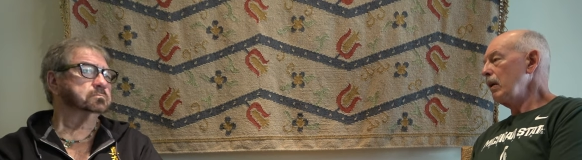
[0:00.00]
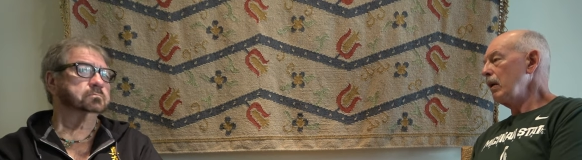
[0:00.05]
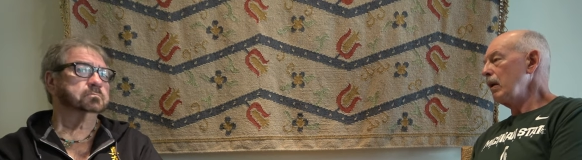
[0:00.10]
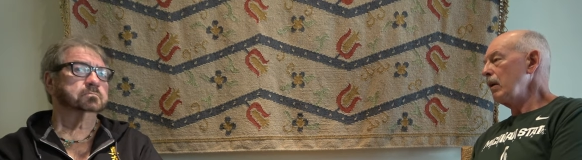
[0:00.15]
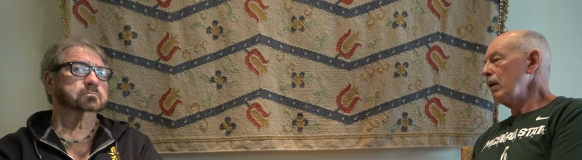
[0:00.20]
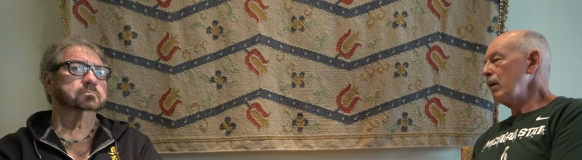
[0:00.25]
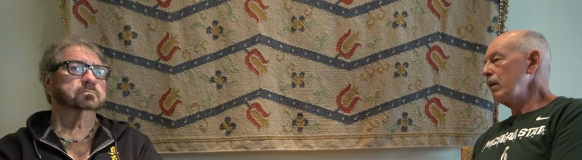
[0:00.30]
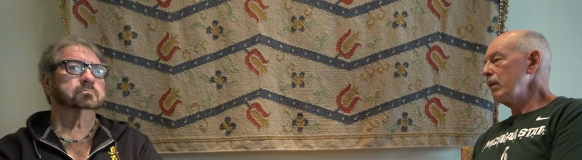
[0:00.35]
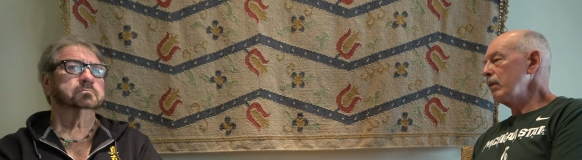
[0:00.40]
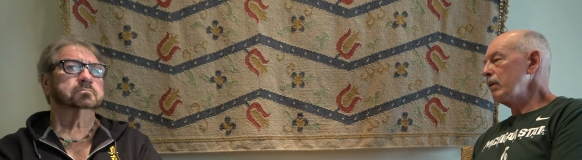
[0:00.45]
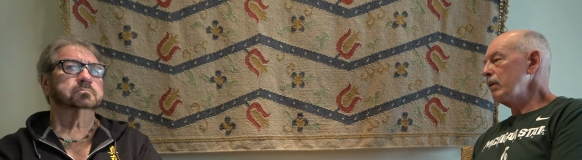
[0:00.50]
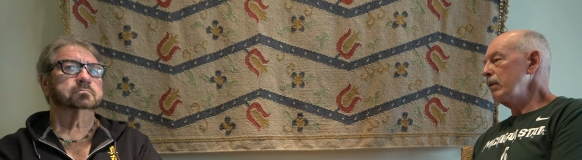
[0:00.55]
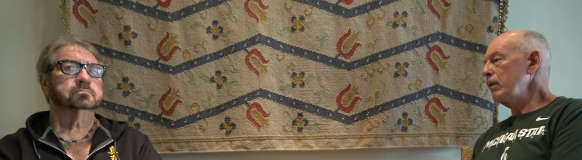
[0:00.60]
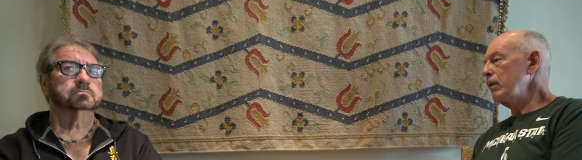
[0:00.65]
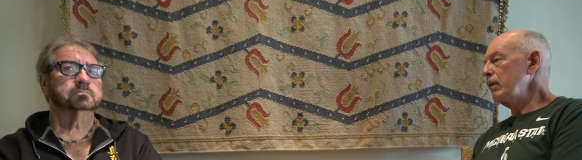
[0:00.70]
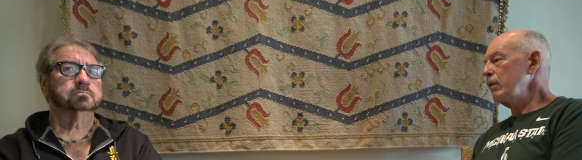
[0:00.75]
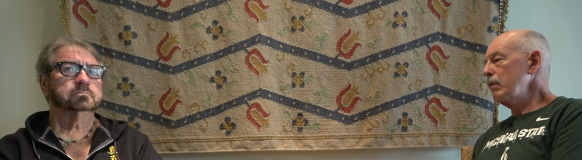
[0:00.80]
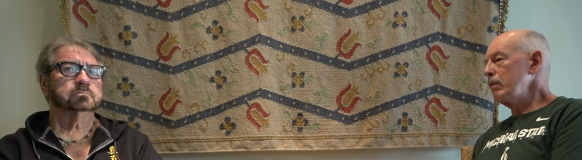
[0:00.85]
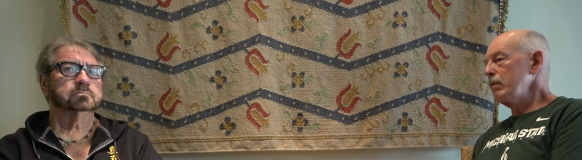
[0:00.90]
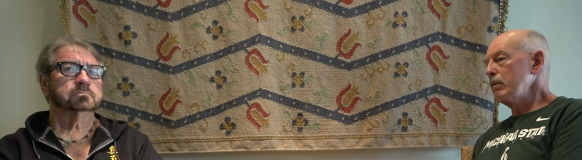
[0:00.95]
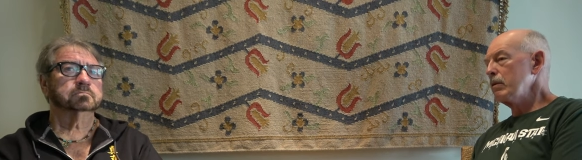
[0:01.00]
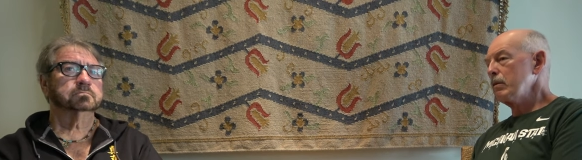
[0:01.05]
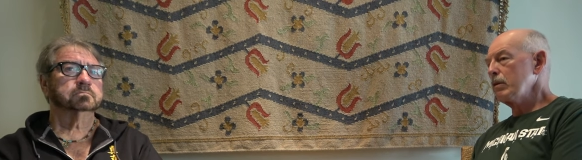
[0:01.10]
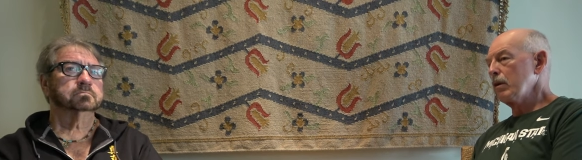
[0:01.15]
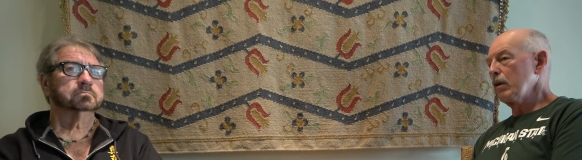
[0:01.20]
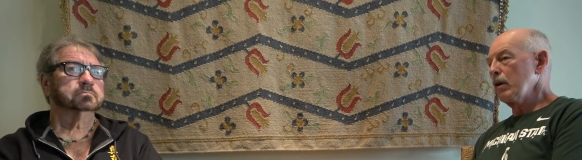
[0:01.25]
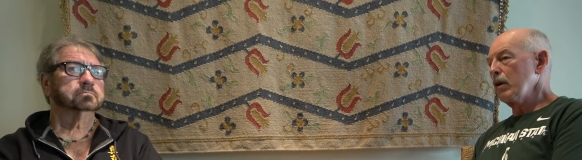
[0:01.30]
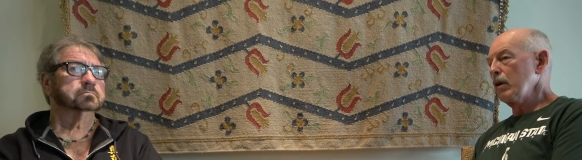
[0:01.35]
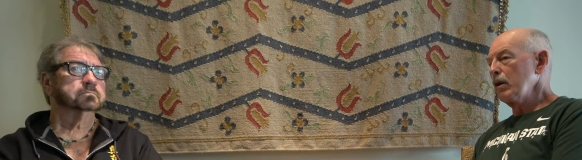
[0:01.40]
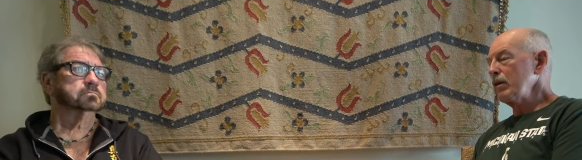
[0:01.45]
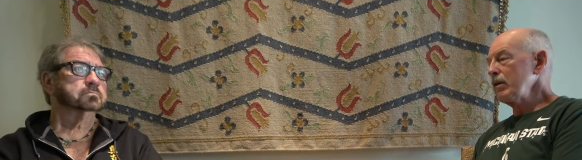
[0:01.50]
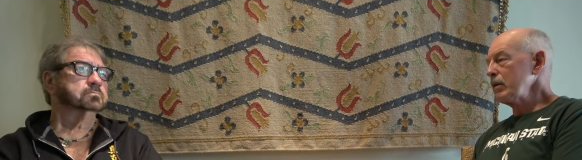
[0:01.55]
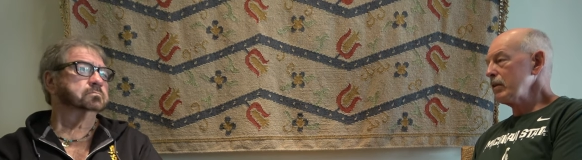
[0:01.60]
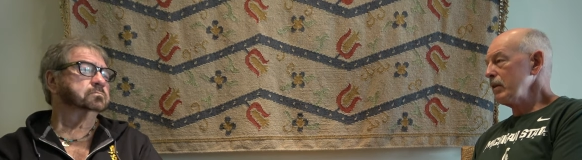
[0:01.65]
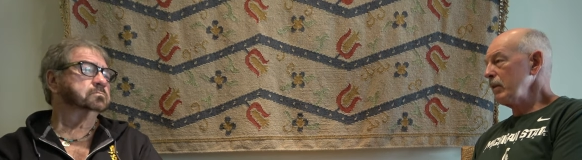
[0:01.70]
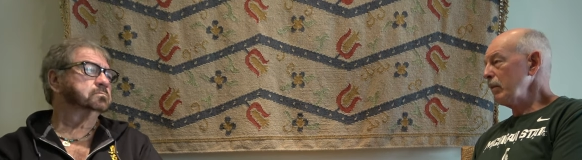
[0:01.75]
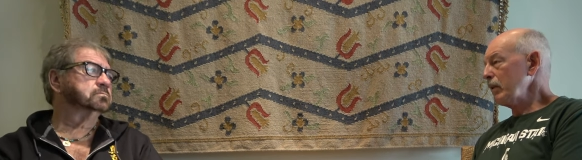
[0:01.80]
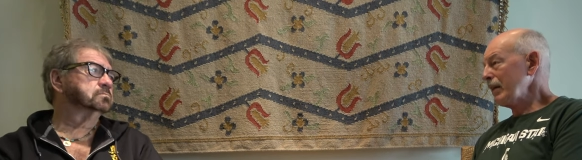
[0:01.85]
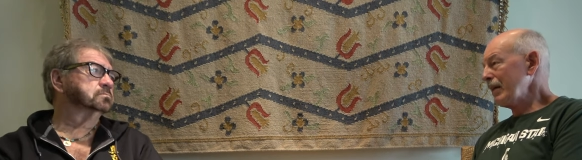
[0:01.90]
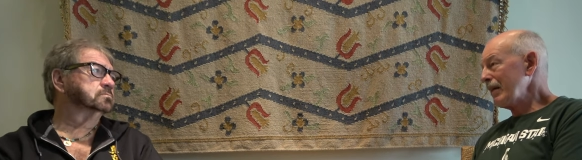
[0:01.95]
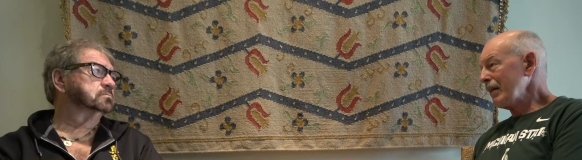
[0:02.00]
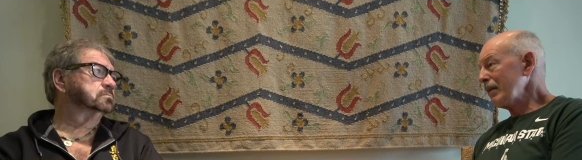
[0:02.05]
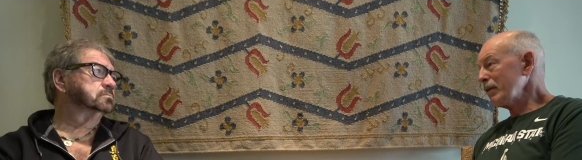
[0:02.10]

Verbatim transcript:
Speaker 1: uh, to learn some